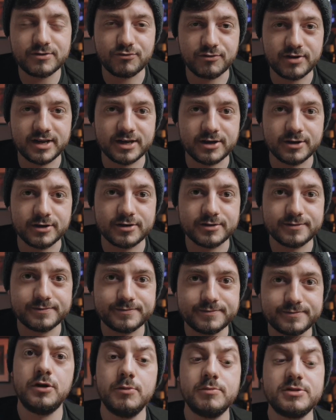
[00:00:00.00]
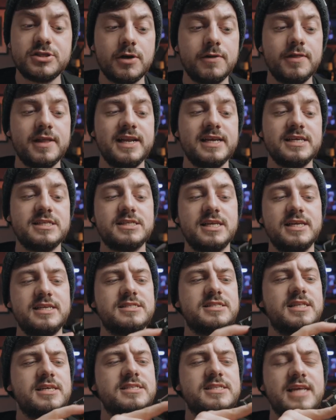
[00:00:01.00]
it's really good. Number two on the list
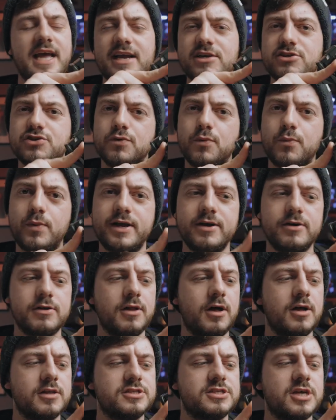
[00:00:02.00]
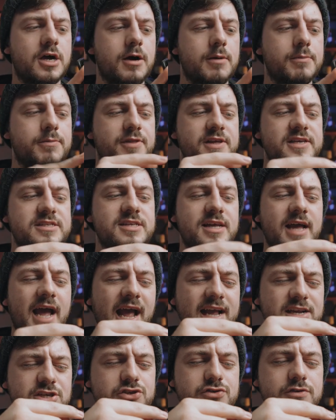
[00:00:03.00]
is this extra wheel on top, this
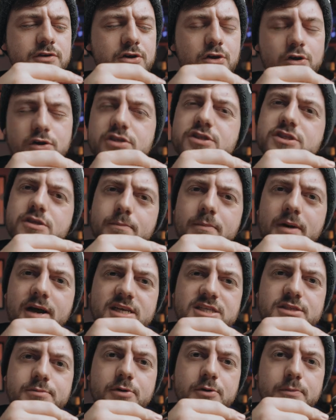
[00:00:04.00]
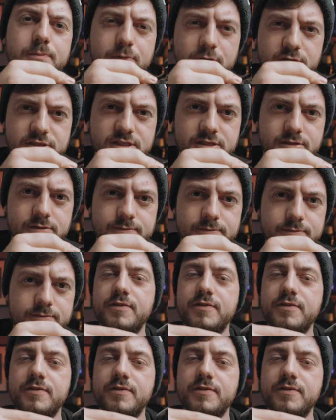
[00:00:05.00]
extra customizable button.